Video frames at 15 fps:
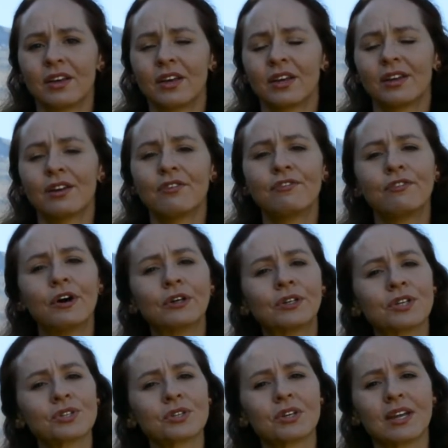Now
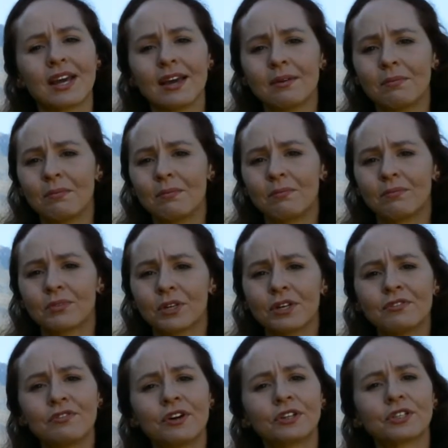focus on him. Don't
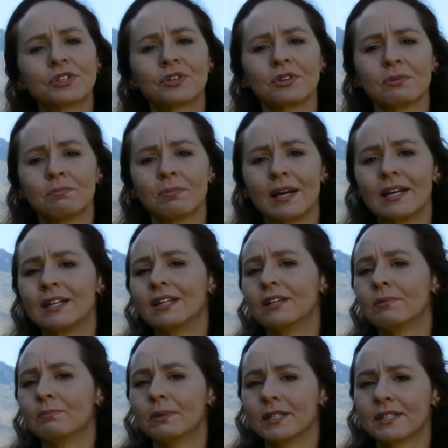focus on the pain and the
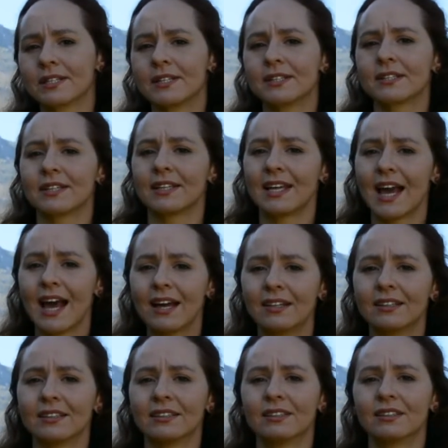bitterness and the
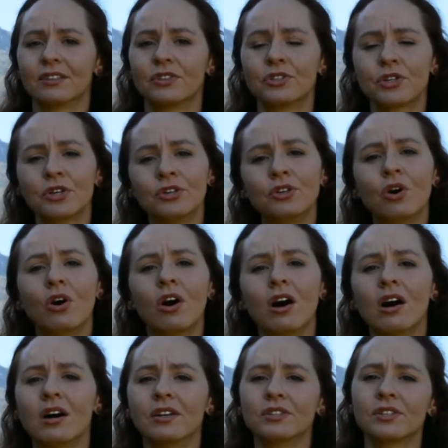anger. Turn your
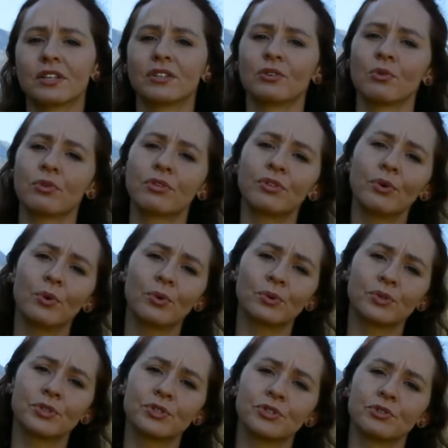heart and your
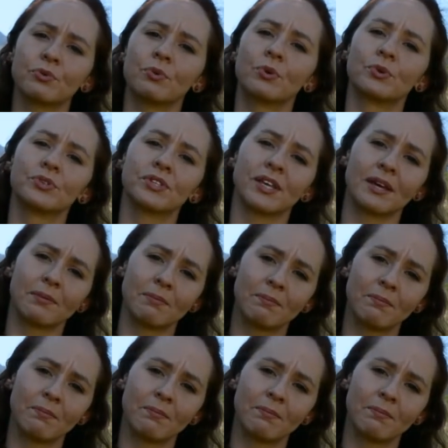thoughts towards him.